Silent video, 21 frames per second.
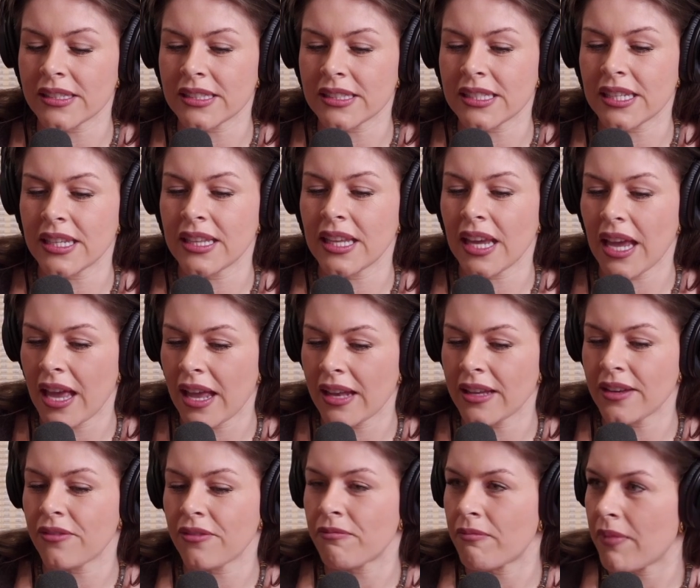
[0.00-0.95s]
to the
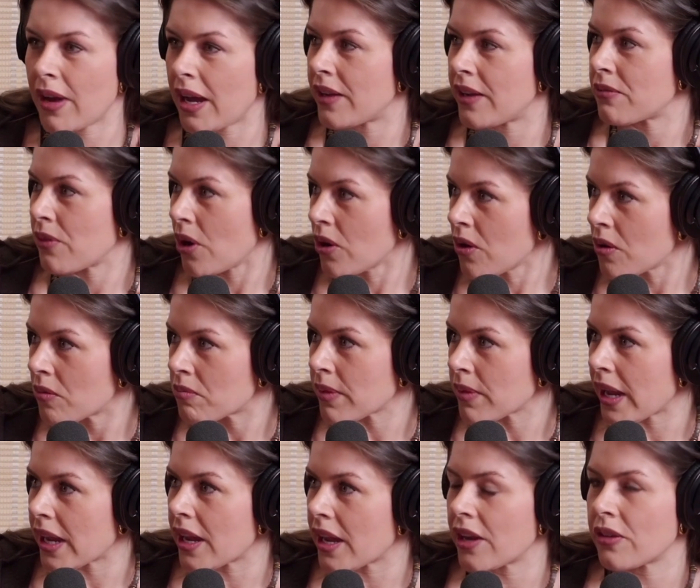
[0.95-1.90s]
end of my rope.
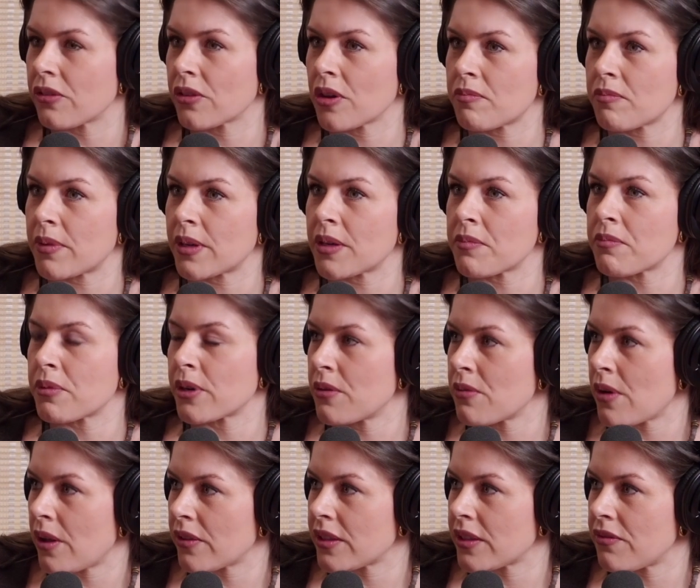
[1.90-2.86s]
Like I grew up in a pretty
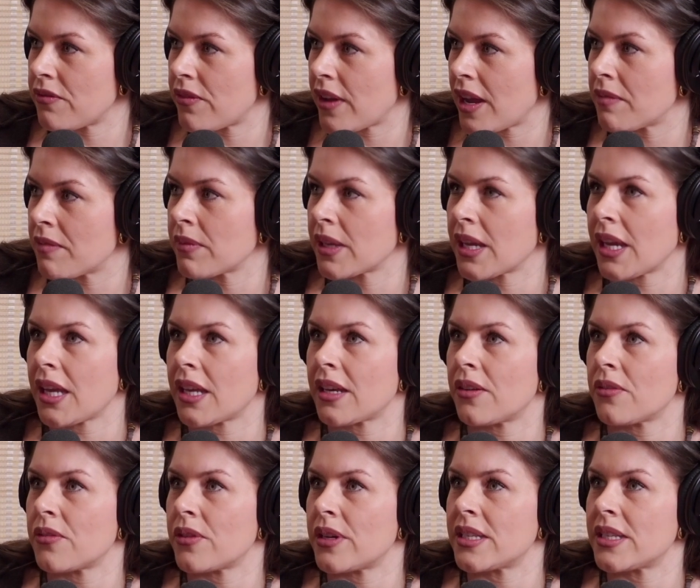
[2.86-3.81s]
wealthy family, and
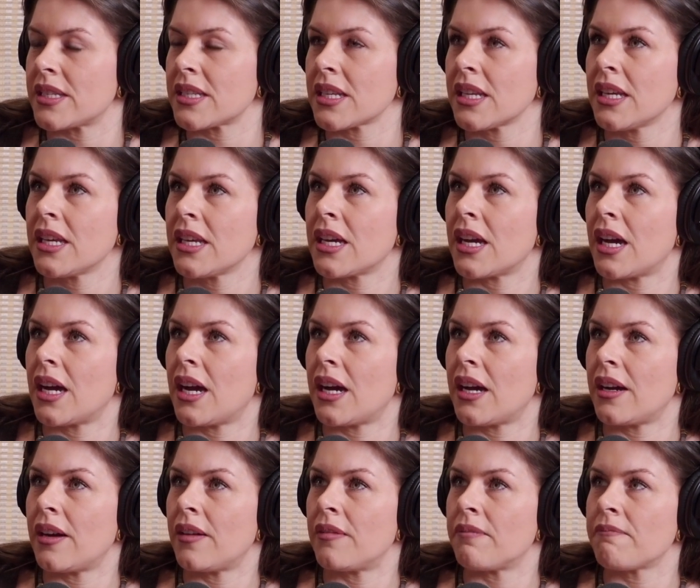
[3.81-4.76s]
it was,
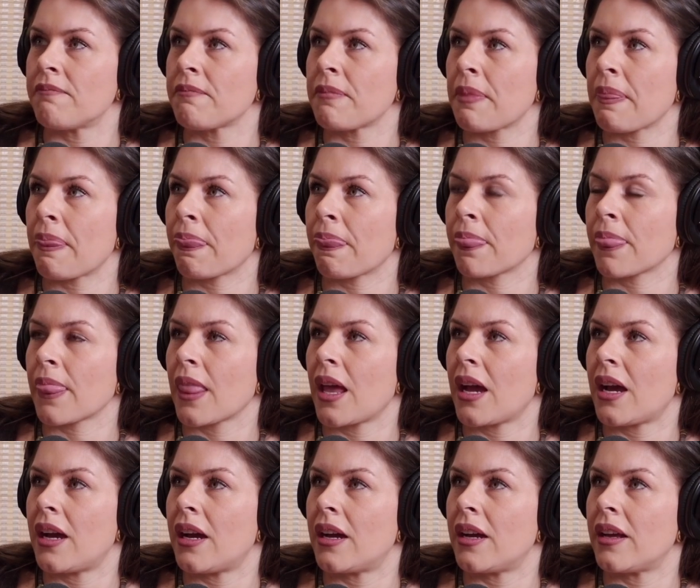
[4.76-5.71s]
and
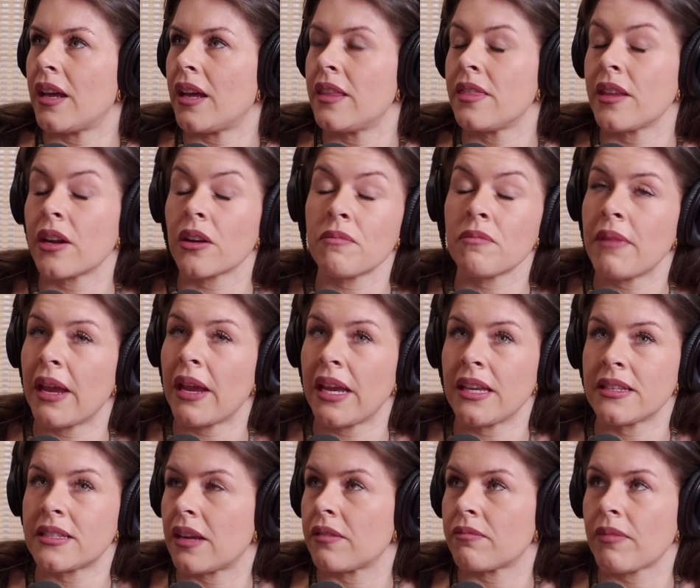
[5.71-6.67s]
they're
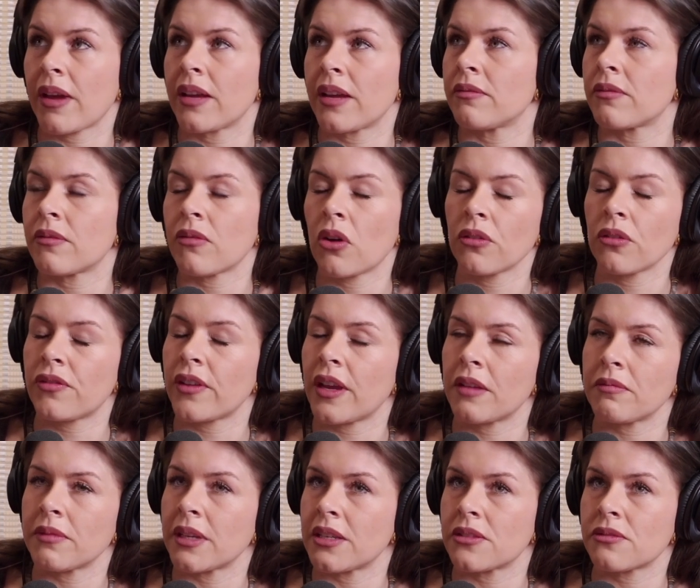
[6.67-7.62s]
amazing. My whole
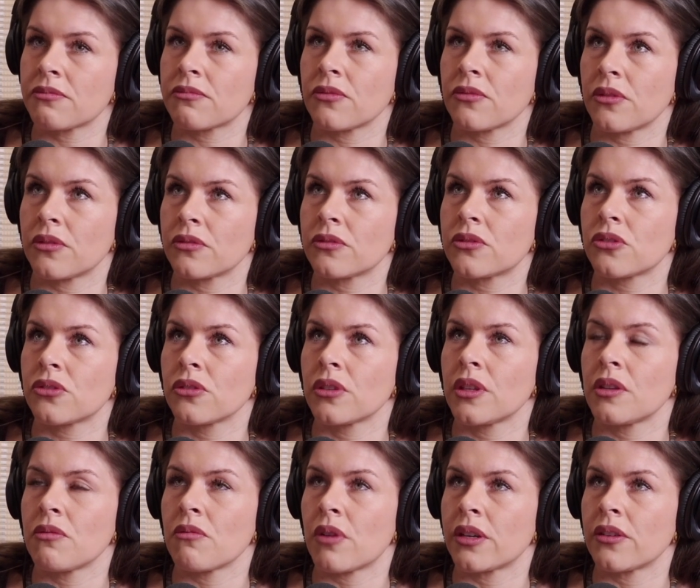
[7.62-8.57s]
family's
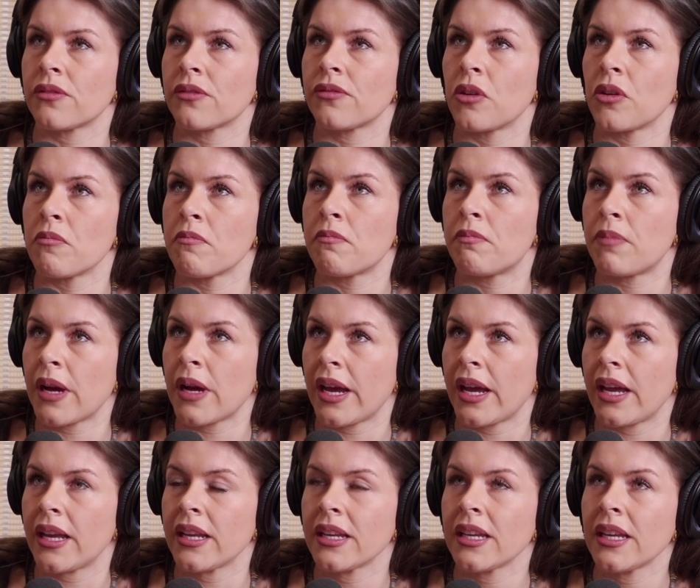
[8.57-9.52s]
truly wonderful, but